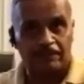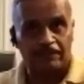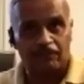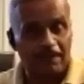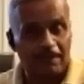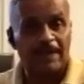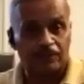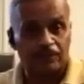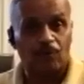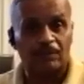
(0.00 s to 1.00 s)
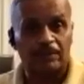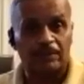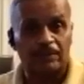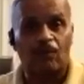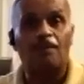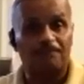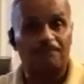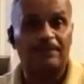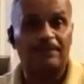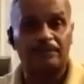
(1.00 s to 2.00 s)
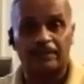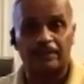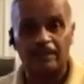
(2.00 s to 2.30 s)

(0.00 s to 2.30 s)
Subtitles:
bands locally or professionally.